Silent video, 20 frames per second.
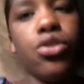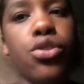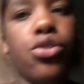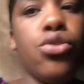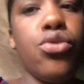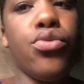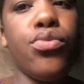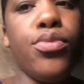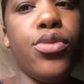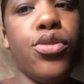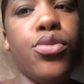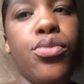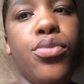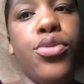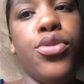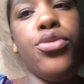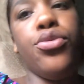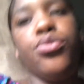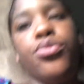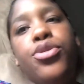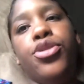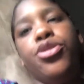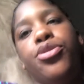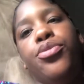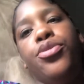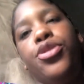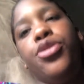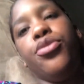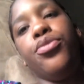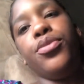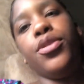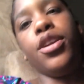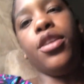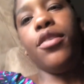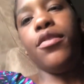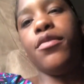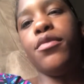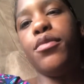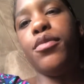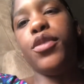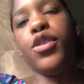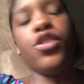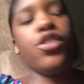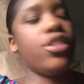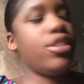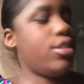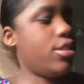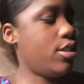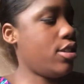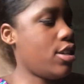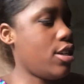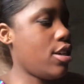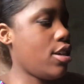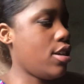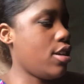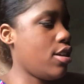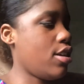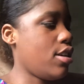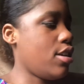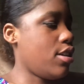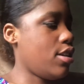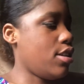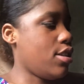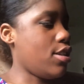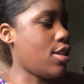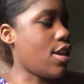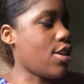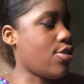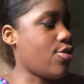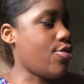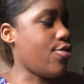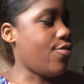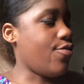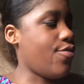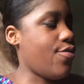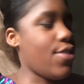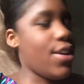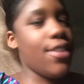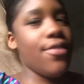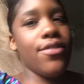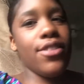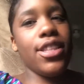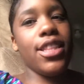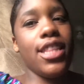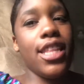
super duper duper duper duper loves balls. That's her favorite